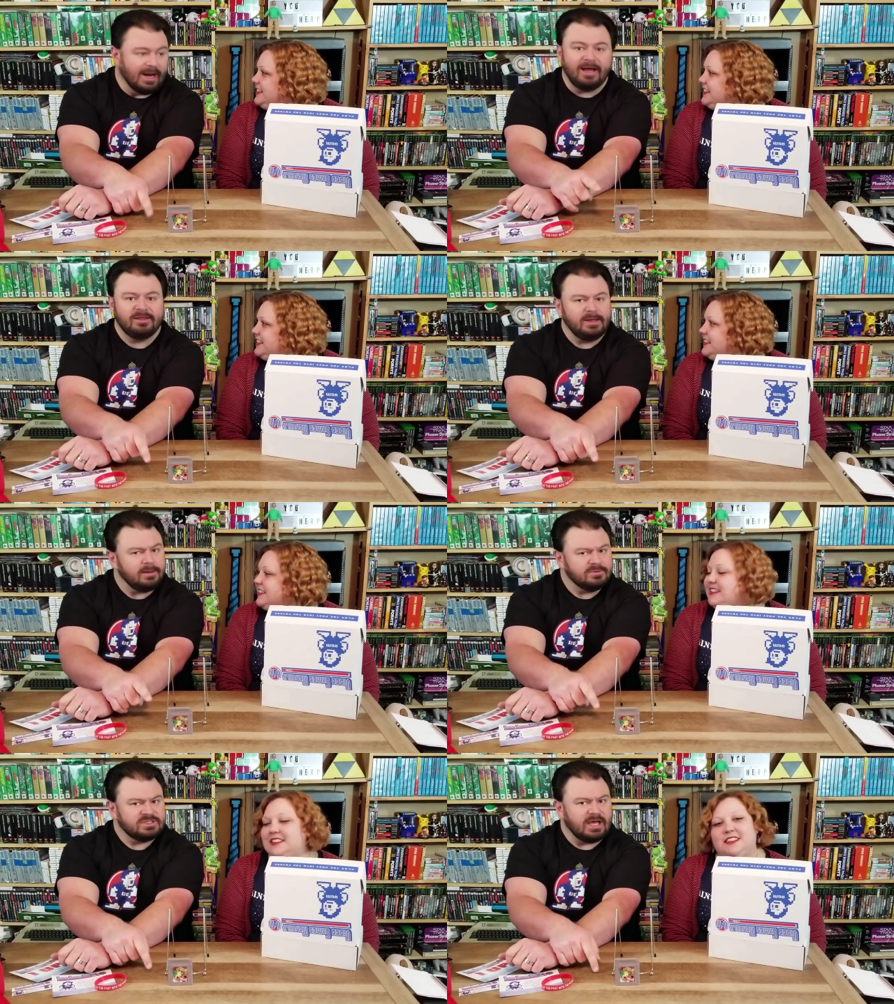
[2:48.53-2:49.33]
Speaker 1: I think it
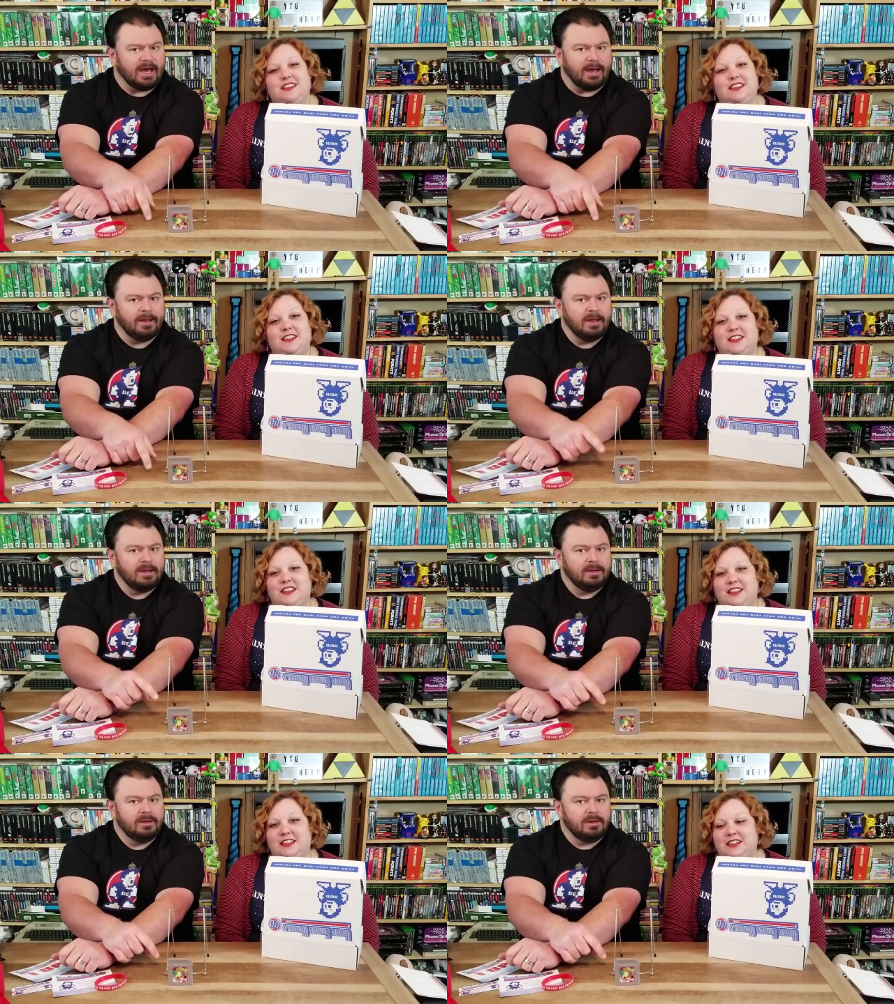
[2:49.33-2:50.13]
was, I
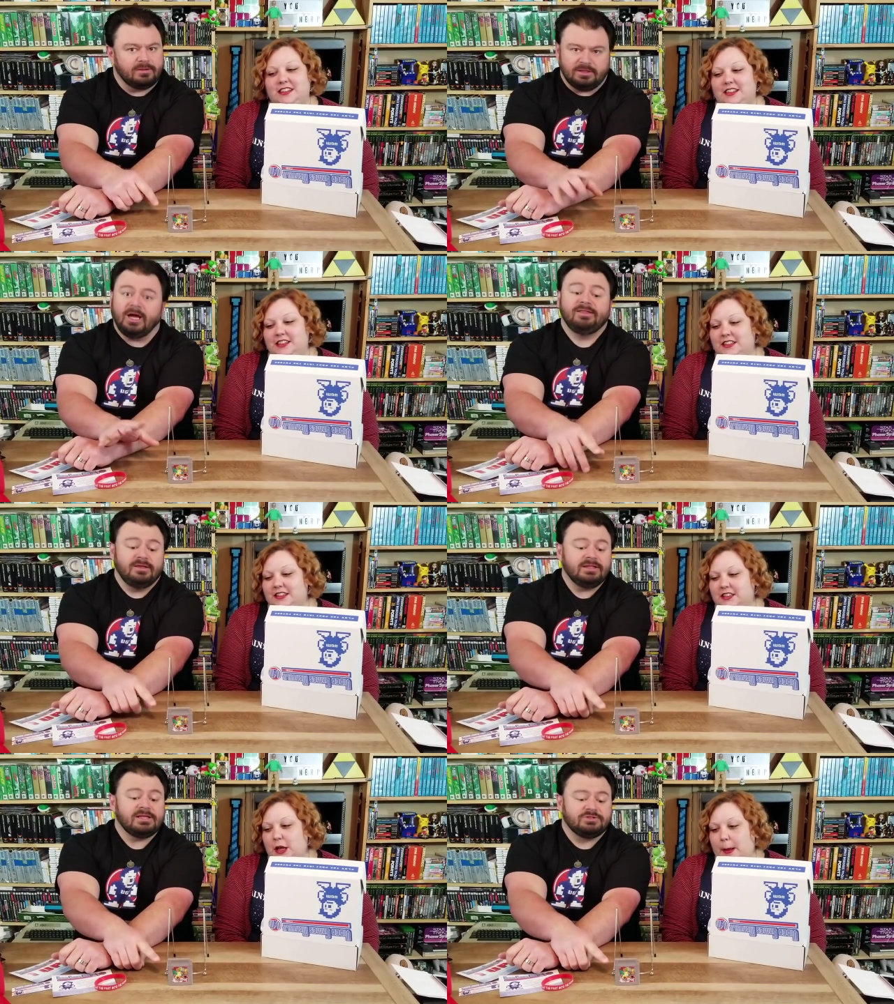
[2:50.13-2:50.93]

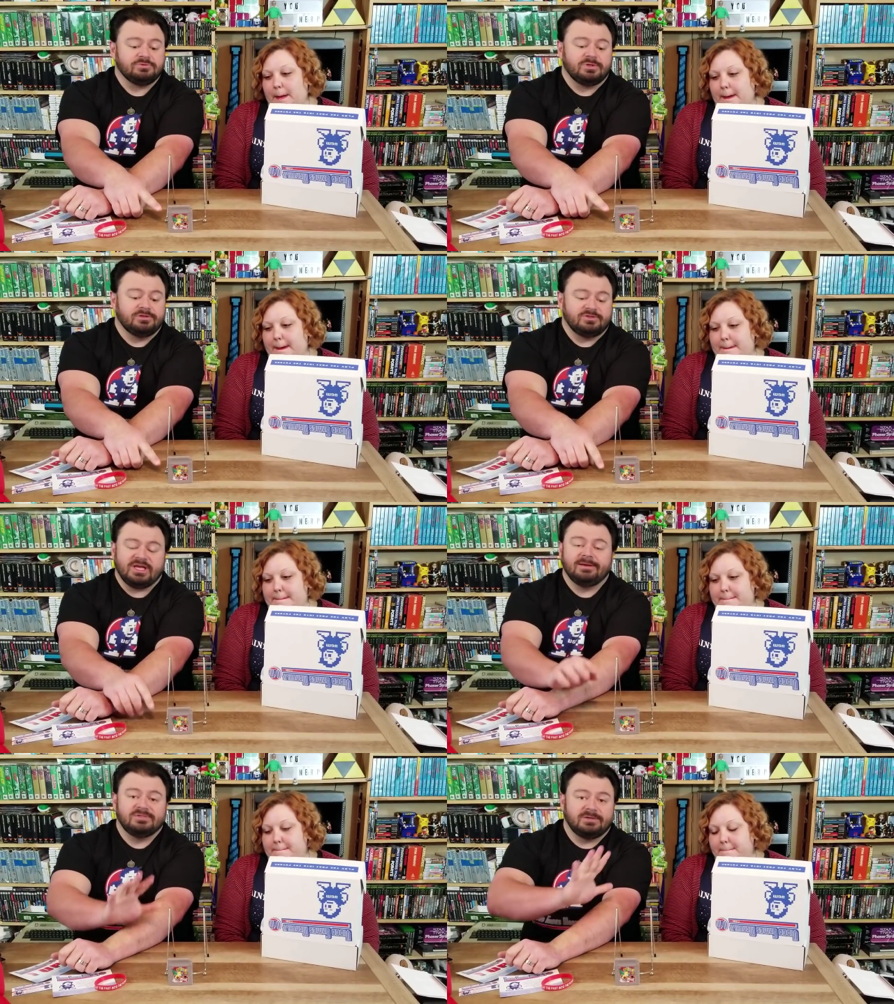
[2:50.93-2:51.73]
think this was one of those
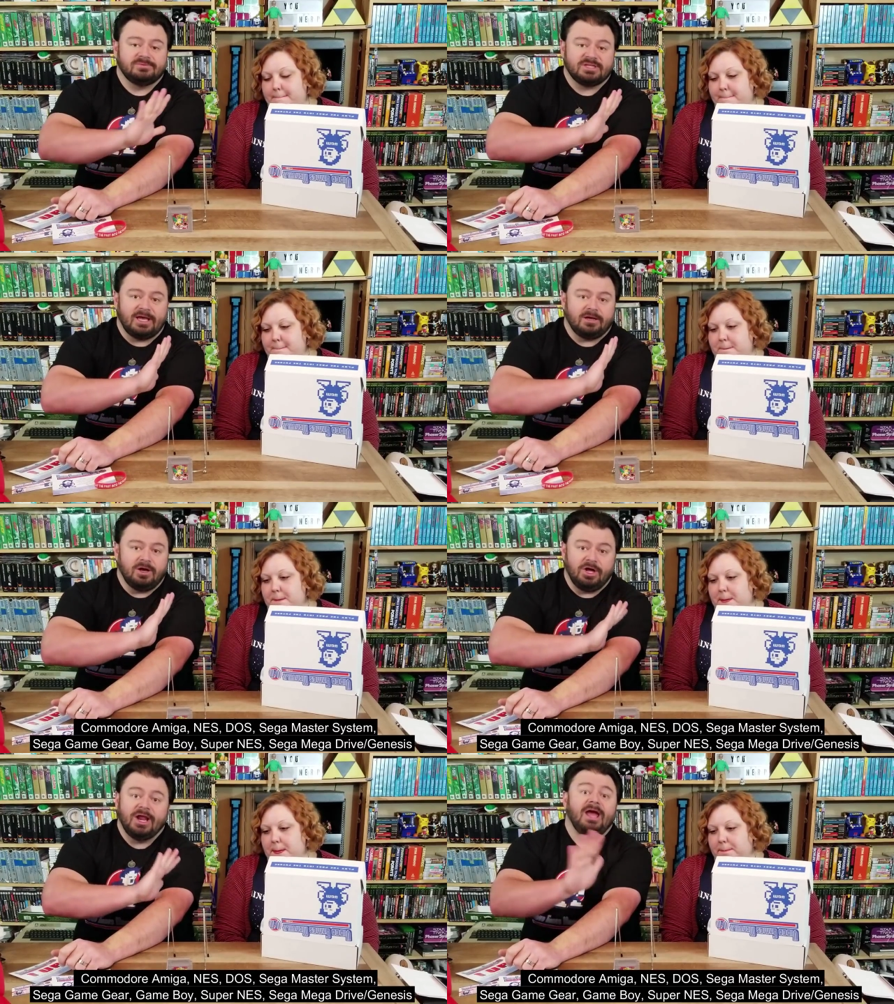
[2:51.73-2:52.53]
games that was, like,
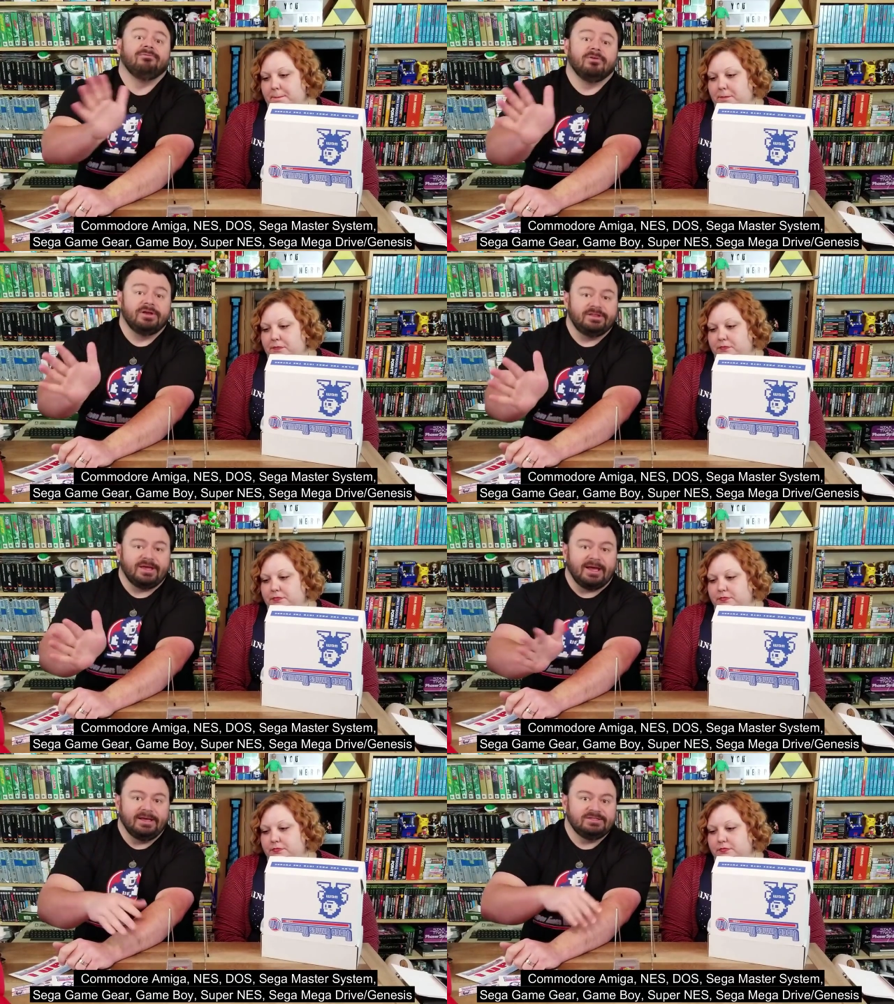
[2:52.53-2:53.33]
on
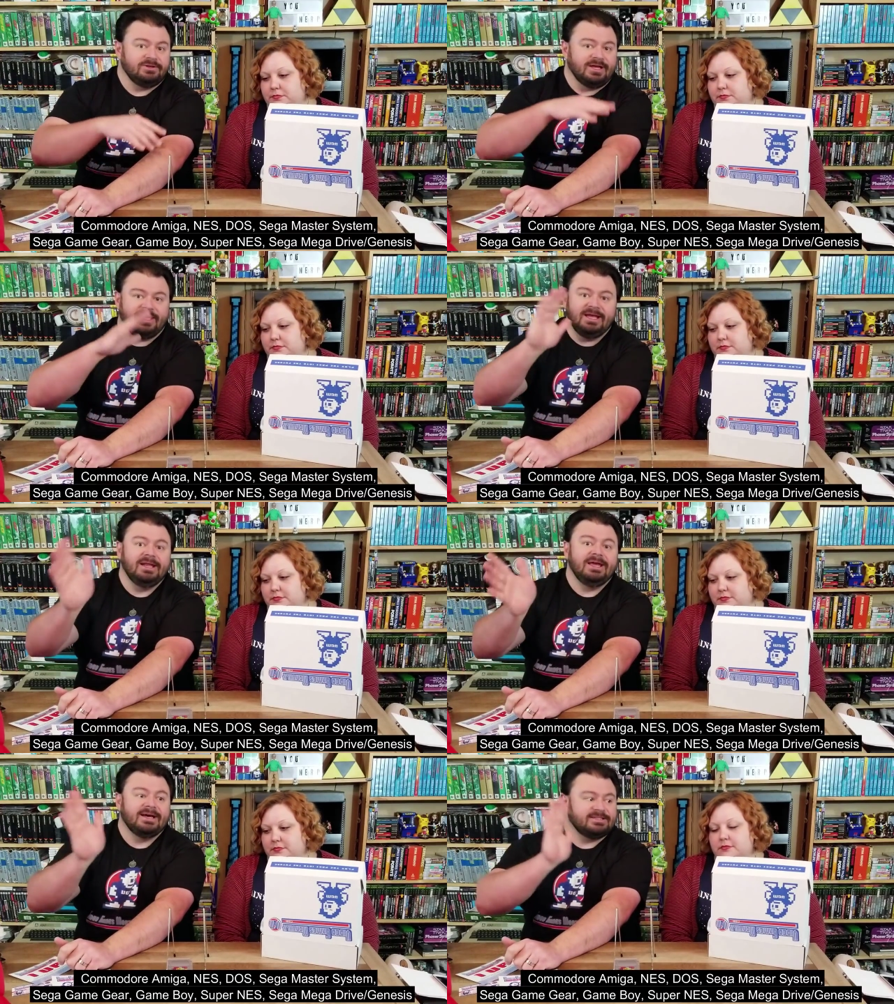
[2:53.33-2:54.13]
everything. So, like,
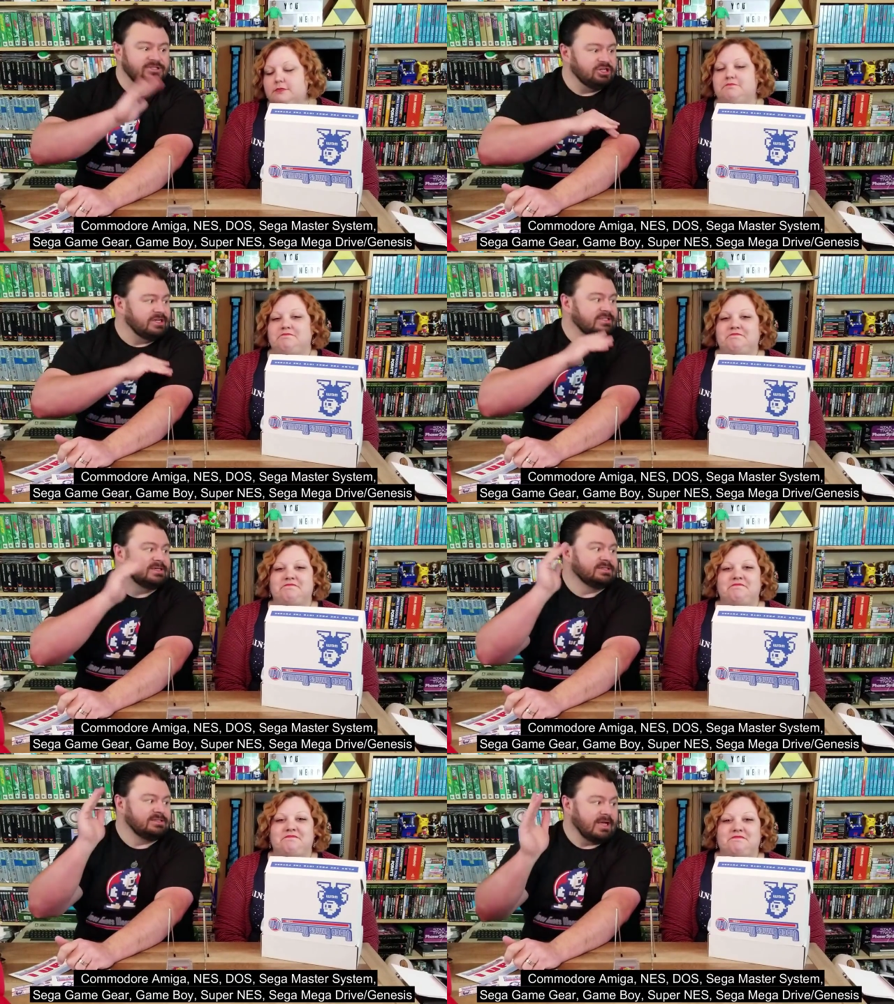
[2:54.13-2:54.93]
NES,
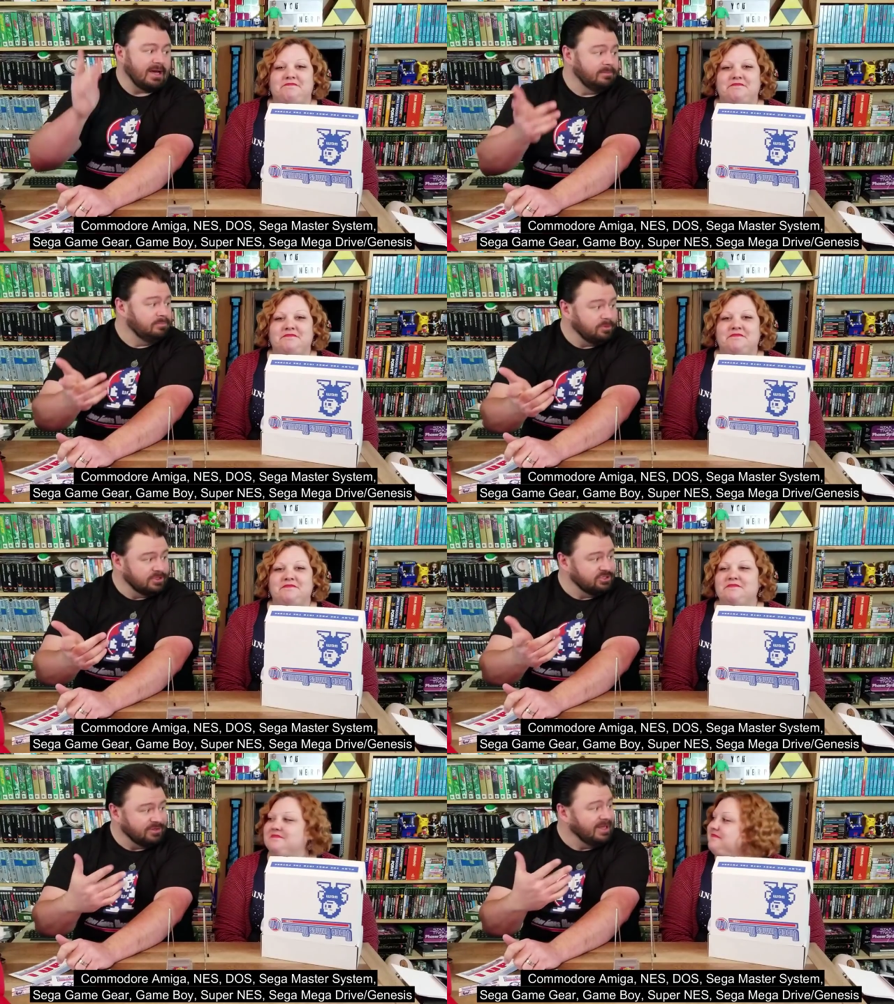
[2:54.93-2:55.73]
Genesis, I'm pretty
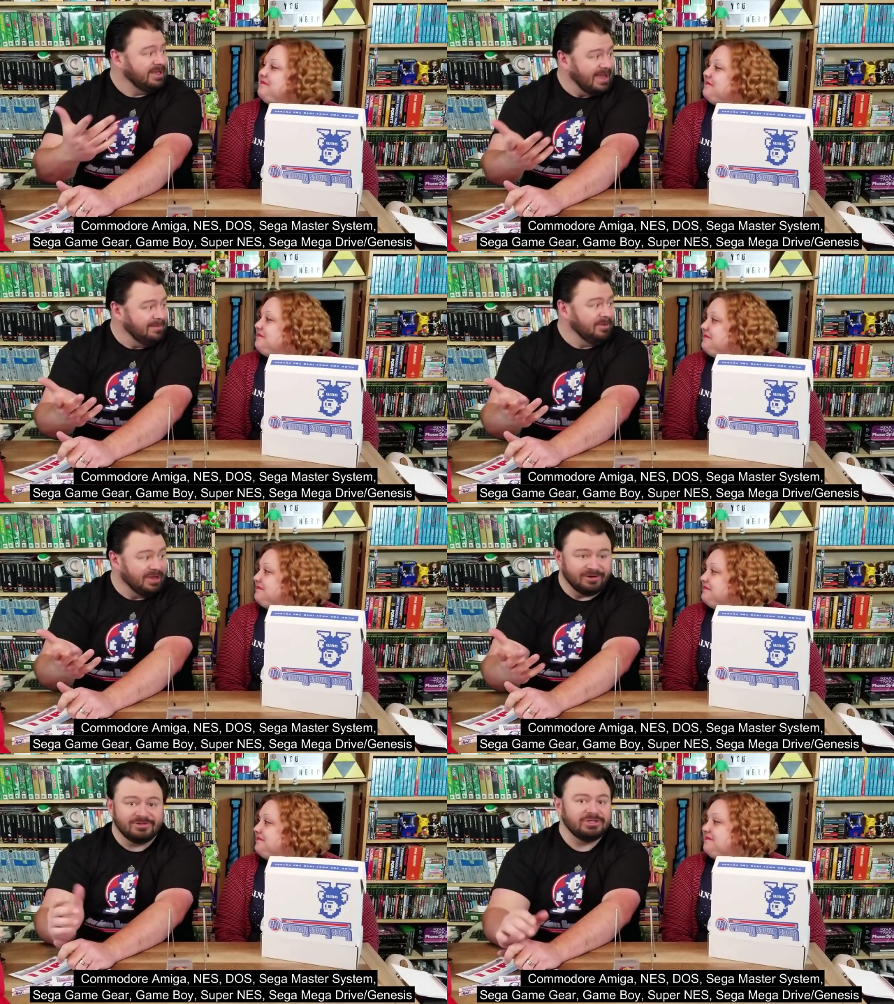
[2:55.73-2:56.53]
sure, like, Game
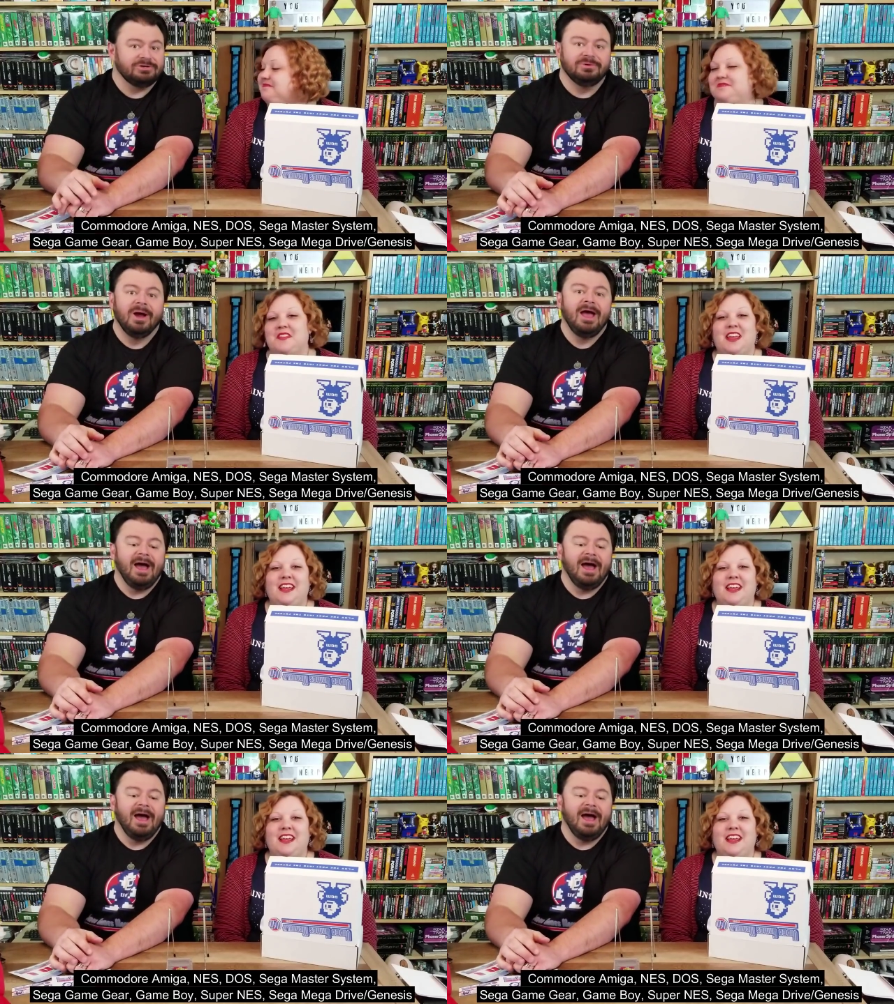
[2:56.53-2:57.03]
Gear, too.